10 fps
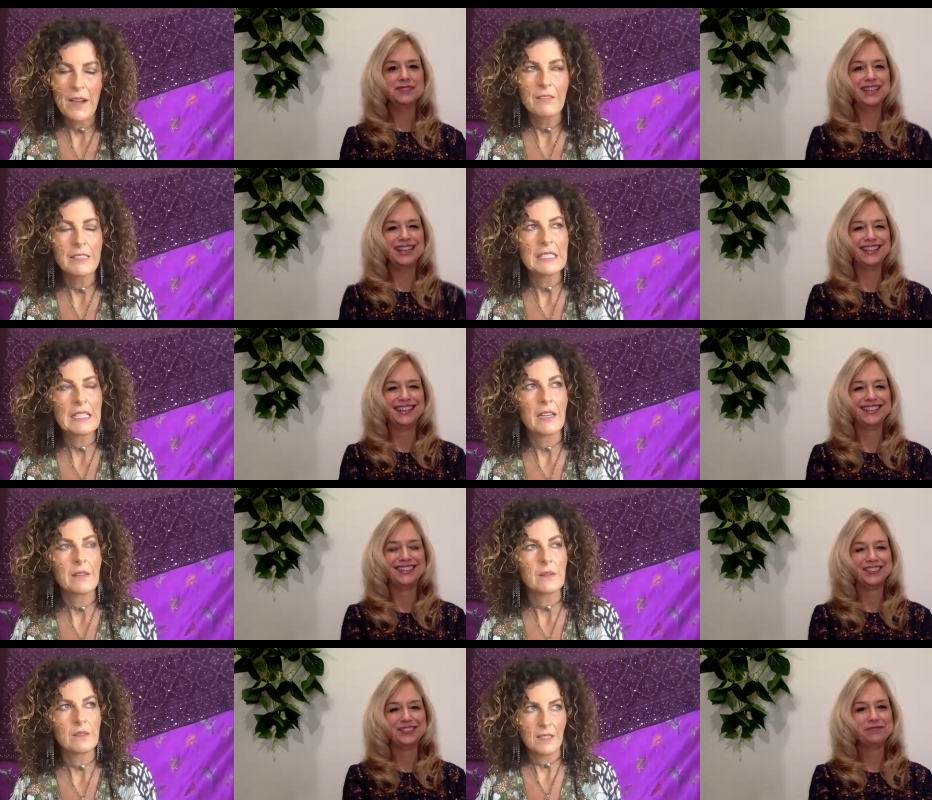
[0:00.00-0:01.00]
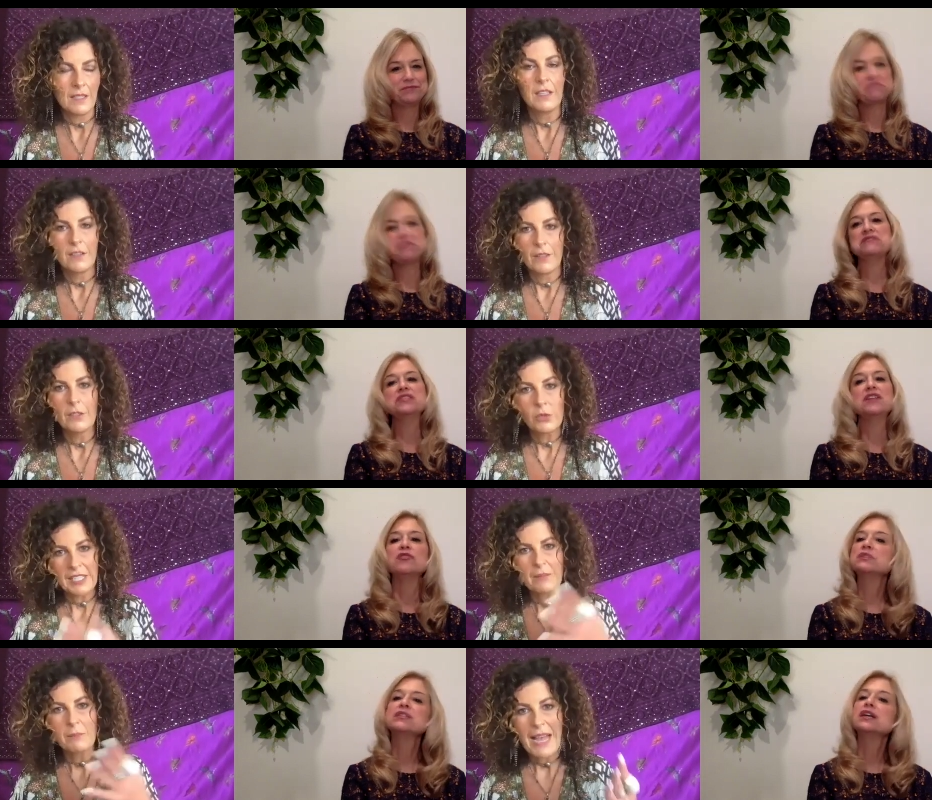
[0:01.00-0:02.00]
Speaker 1: realized
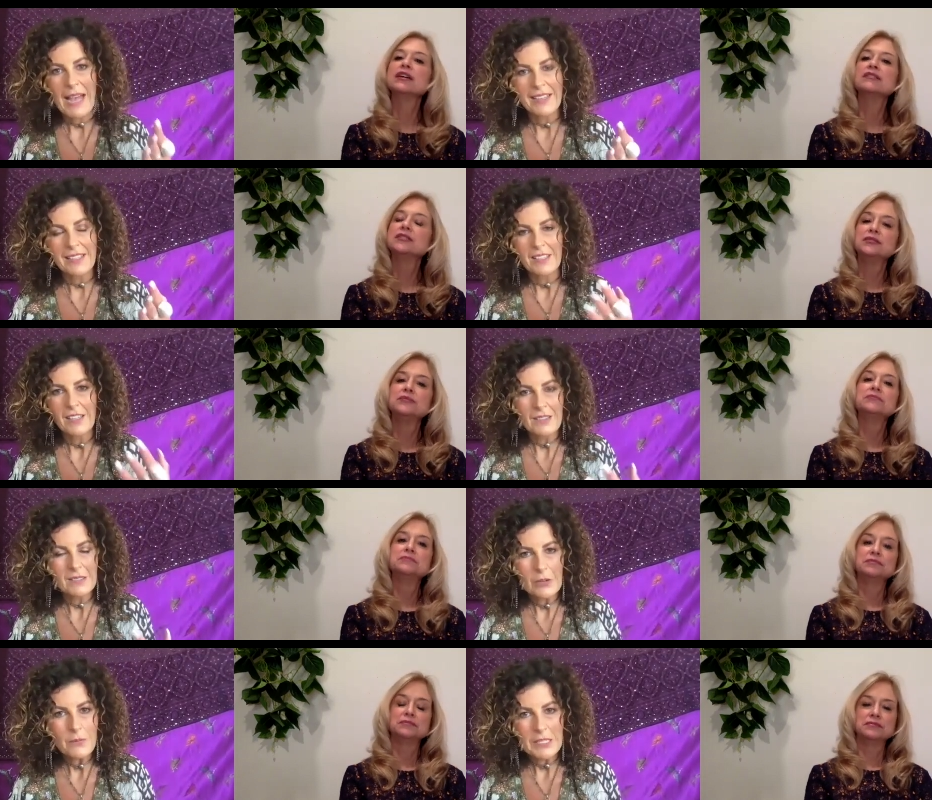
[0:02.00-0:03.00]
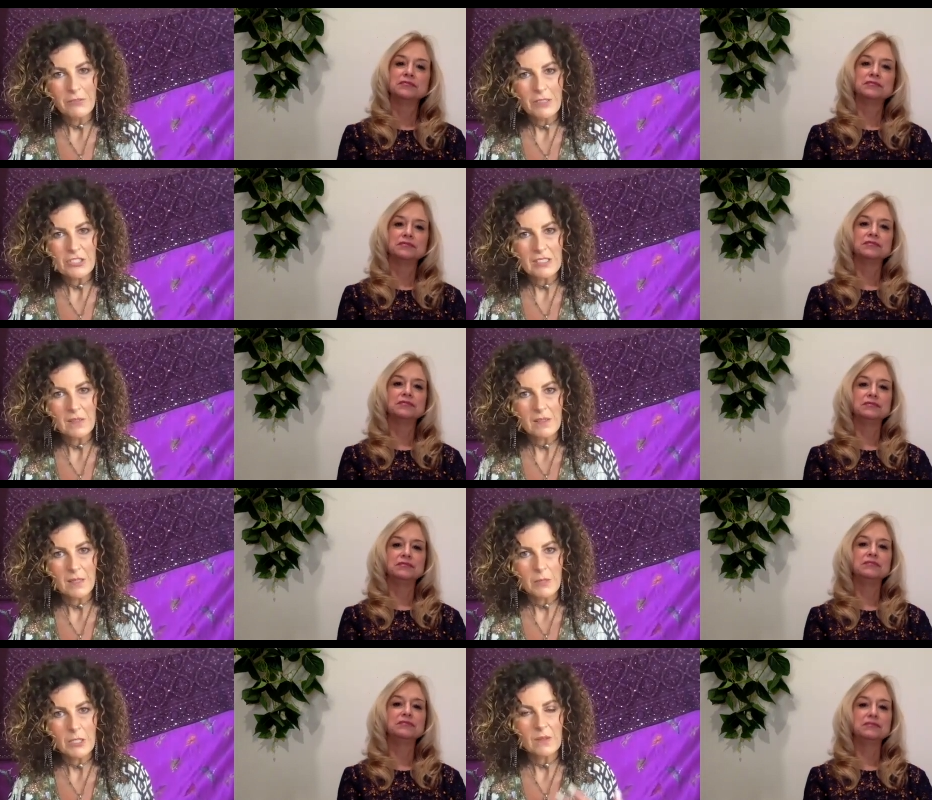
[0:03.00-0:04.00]
looking back, it's so beneficial, isn't
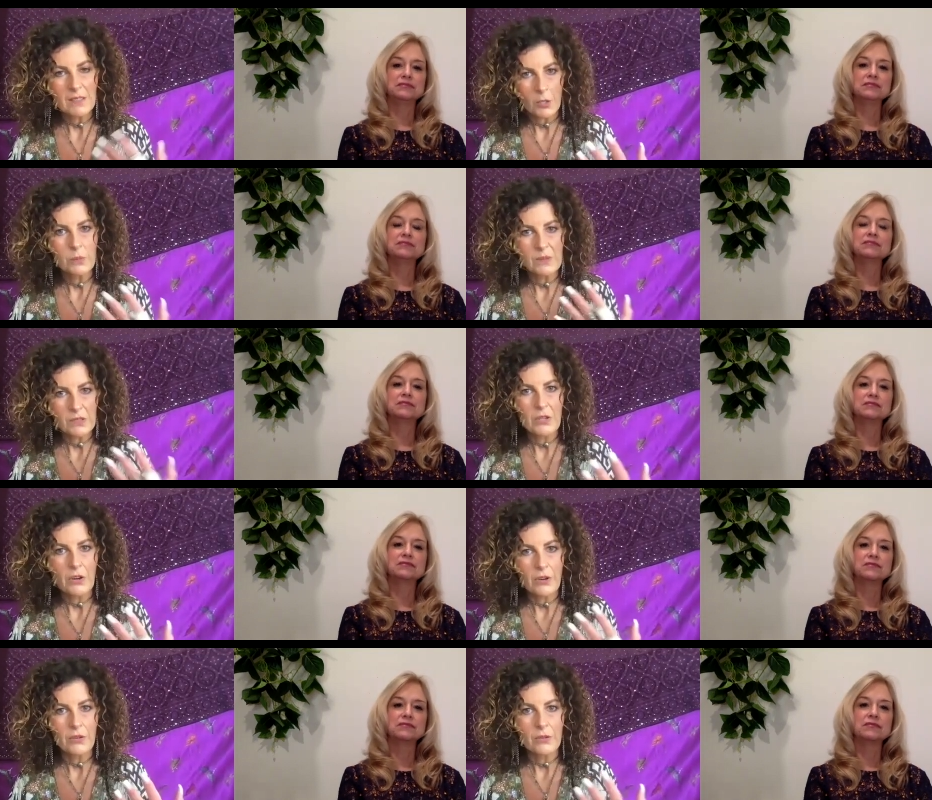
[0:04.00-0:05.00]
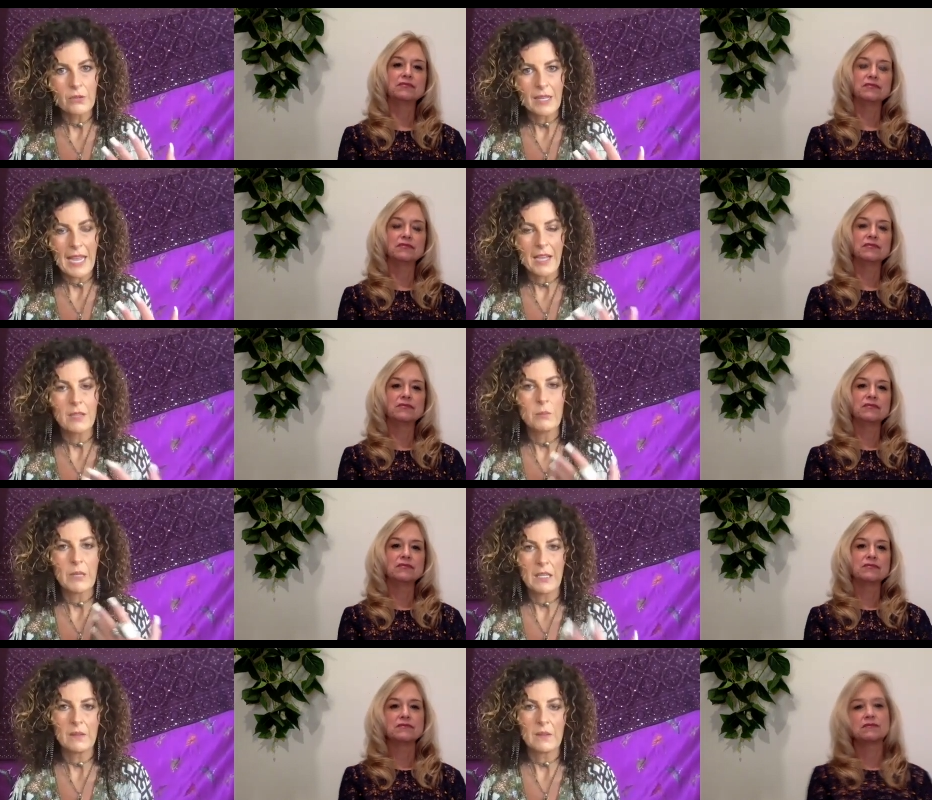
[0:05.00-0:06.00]
it? Because it helps you know how to
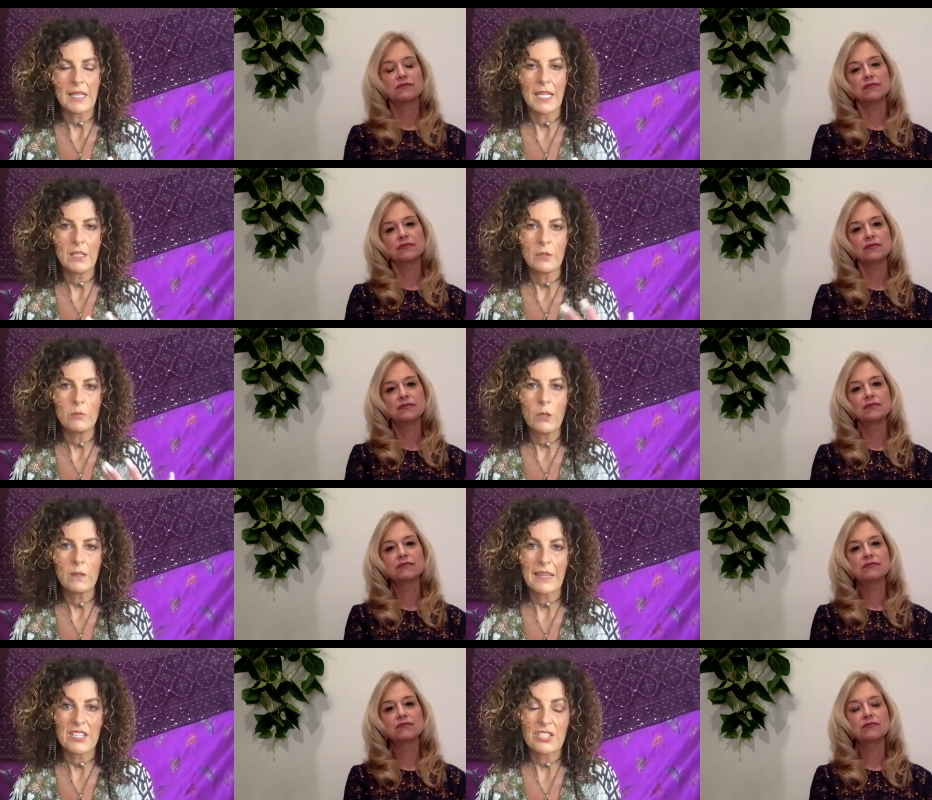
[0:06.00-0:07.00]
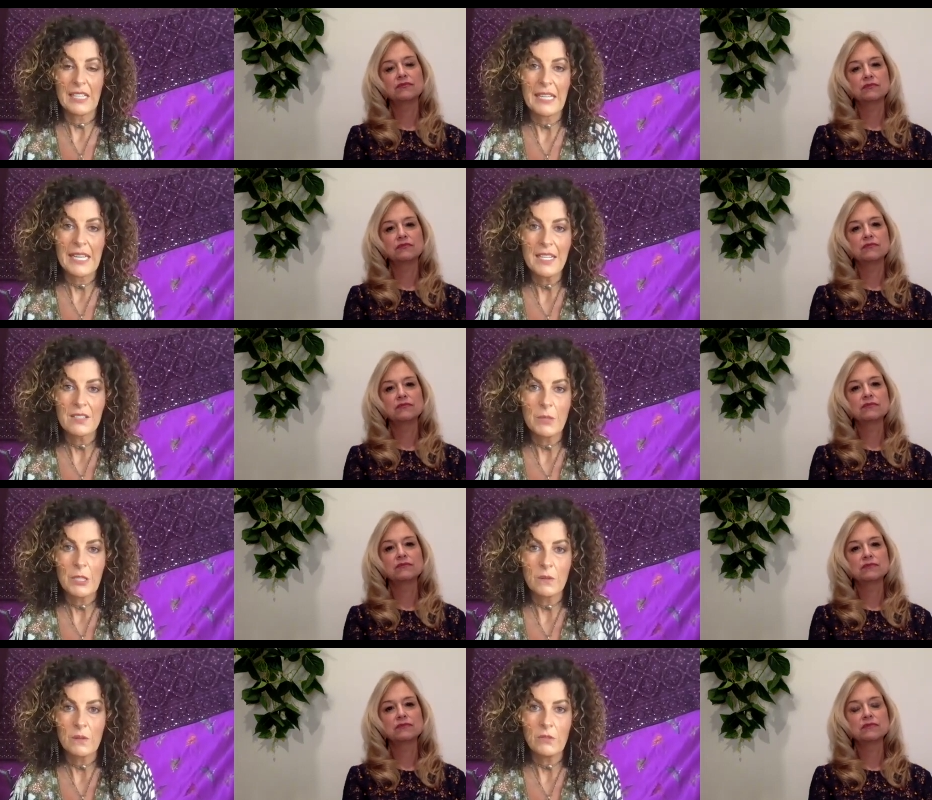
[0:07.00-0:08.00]
be as a healer and what's actually needed
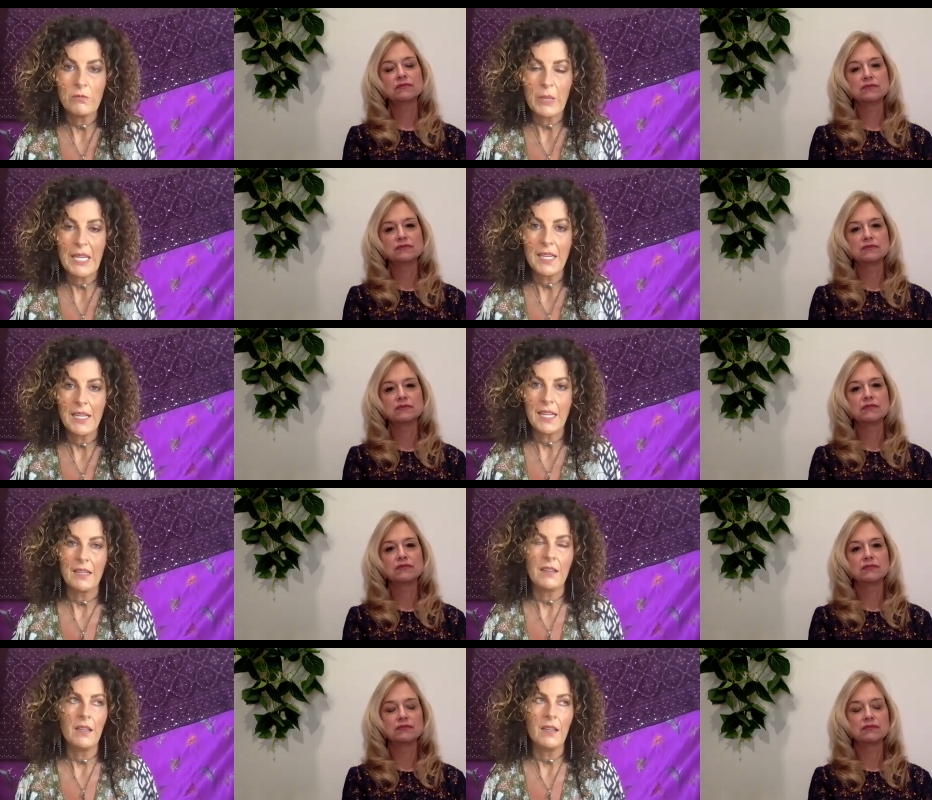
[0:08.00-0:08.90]
because you've been in